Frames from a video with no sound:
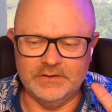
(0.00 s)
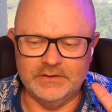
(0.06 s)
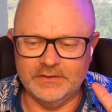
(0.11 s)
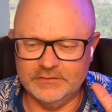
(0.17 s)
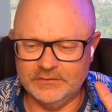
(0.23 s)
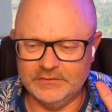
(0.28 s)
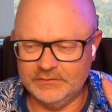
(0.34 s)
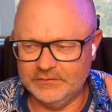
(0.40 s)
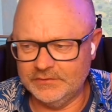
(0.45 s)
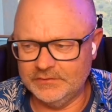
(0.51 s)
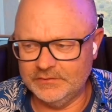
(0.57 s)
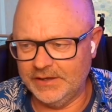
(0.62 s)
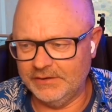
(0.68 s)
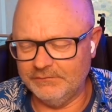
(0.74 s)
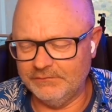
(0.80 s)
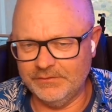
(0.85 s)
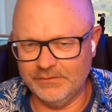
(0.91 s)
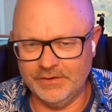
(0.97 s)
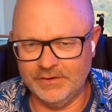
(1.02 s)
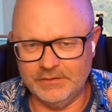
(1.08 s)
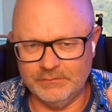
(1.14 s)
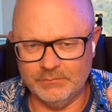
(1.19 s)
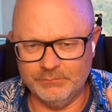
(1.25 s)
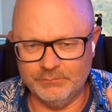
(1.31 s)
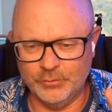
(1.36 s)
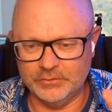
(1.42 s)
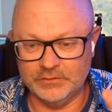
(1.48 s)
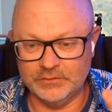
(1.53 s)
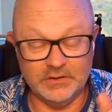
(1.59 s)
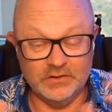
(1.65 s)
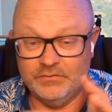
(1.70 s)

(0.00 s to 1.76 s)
Now, this is very important.